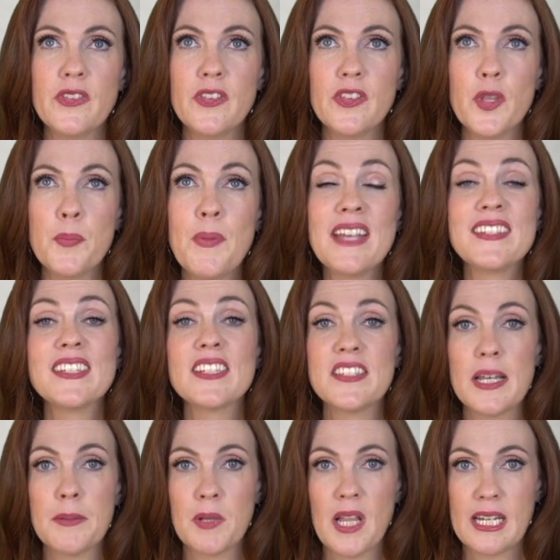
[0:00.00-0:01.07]
The best
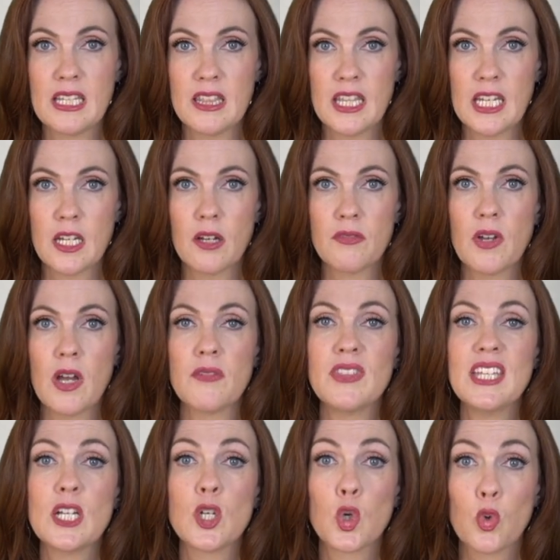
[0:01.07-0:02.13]
example I can think of
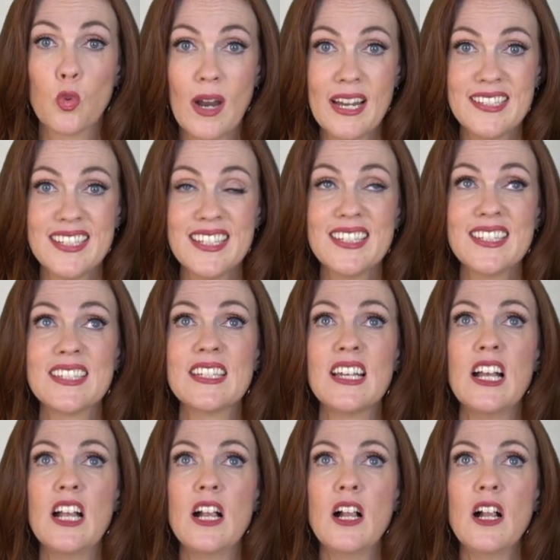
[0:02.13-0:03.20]
the crisis
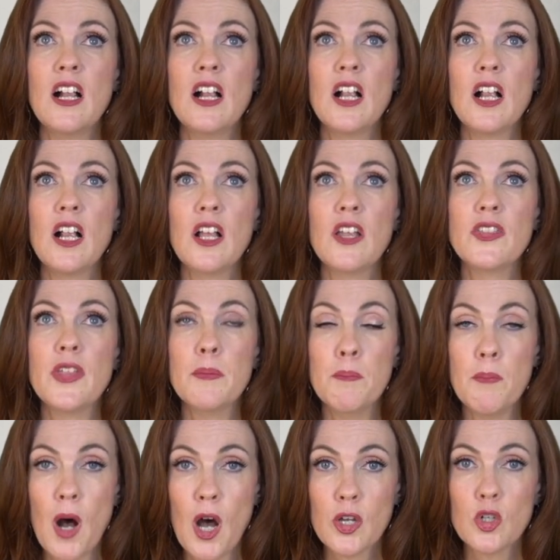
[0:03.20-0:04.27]
that
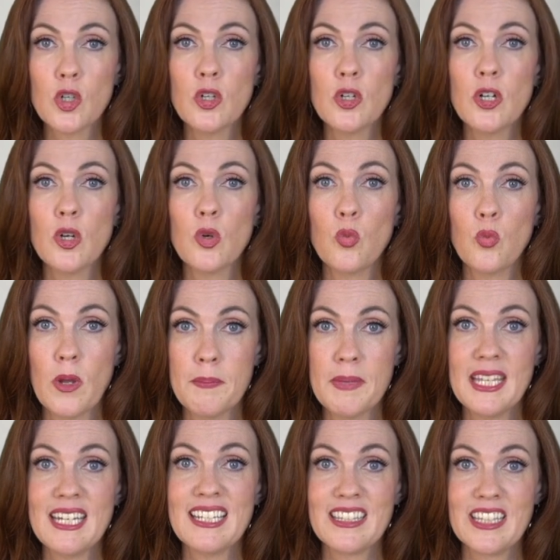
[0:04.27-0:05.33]
modern
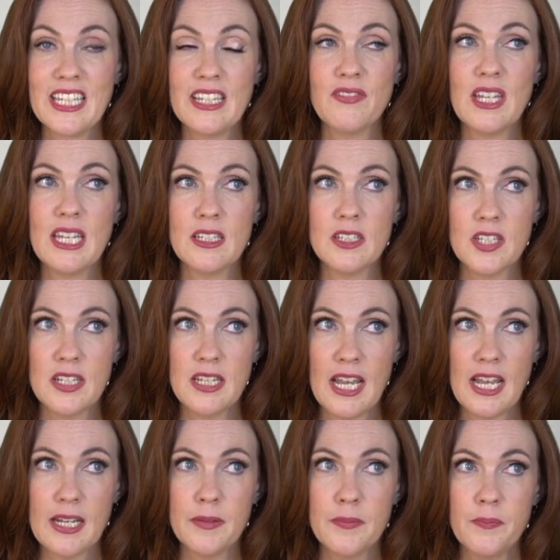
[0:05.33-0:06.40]
women live in
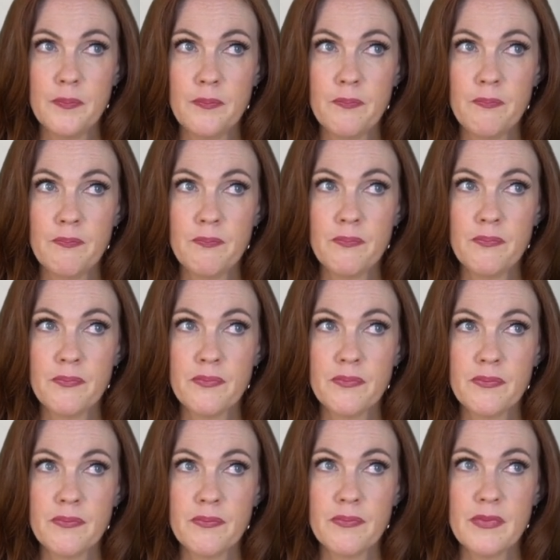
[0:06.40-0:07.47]
today
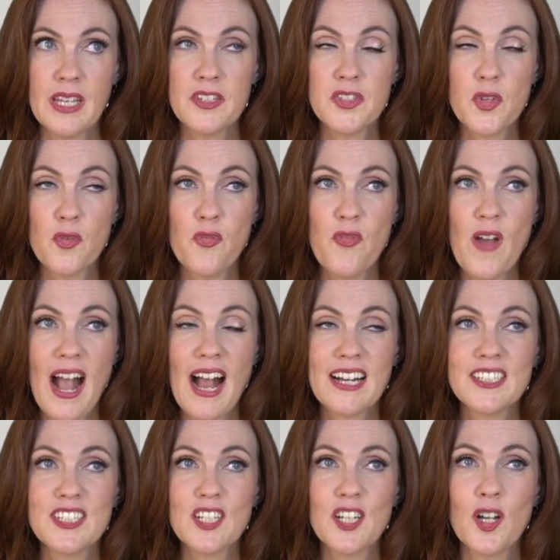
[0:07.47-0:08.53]
is the
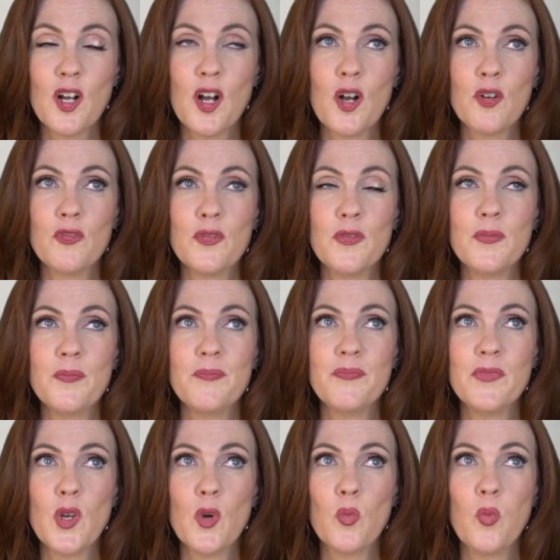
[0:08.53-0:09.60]
fact of
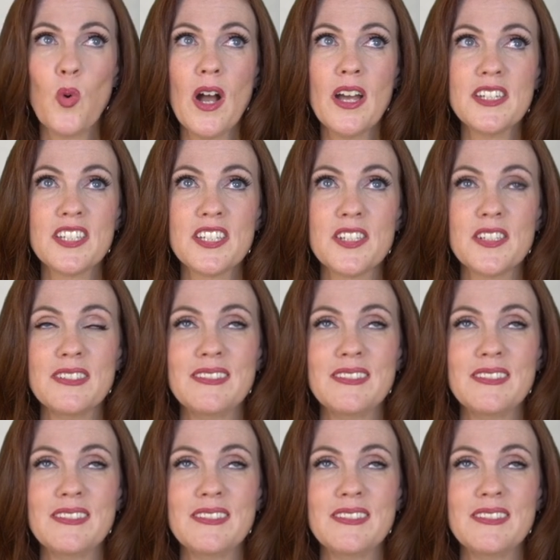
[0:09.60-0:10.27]
what